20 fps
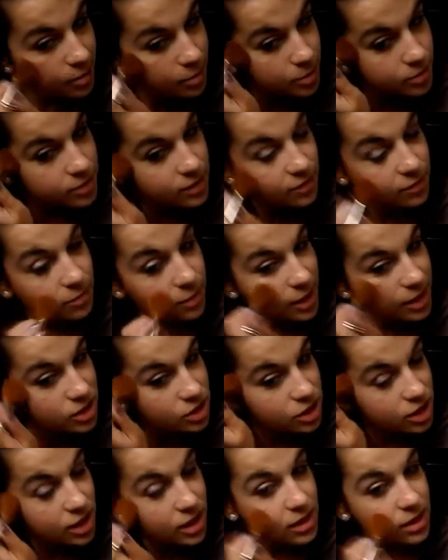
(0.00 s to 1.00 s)
apples of my
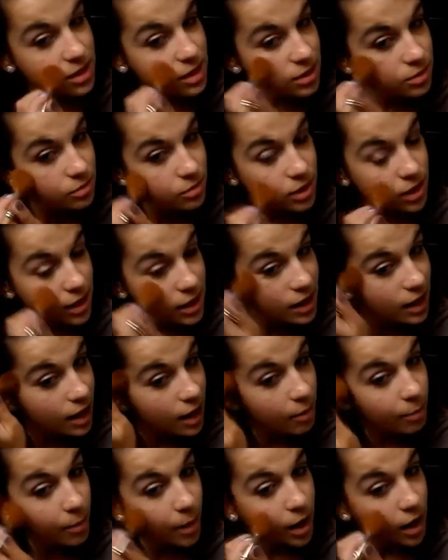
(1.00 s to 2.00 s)
cheeks and work it
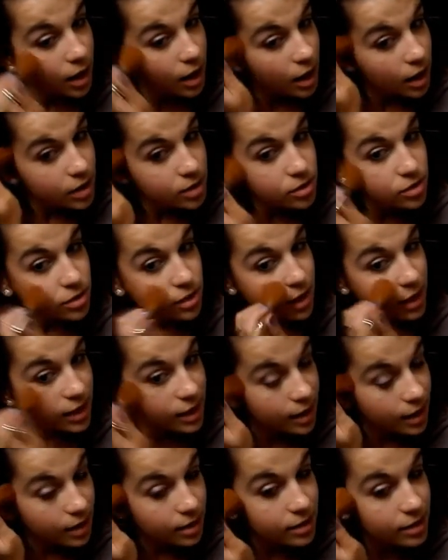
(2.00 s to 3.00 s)
up to the
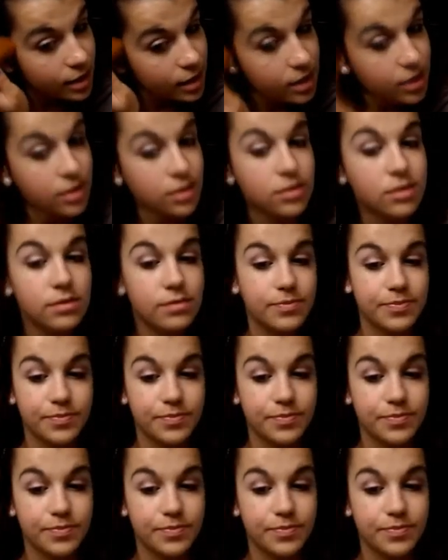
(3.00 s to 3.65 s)
hairline.